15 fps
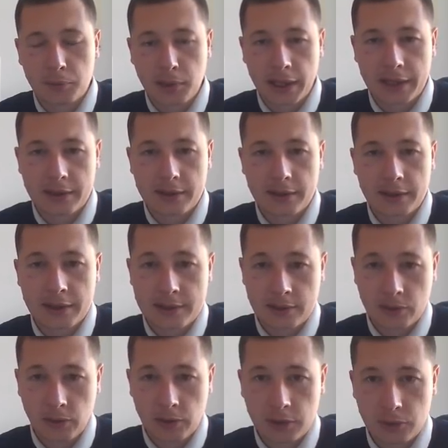black isn't
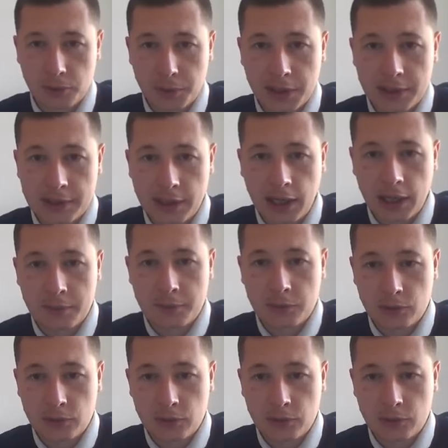going to be in time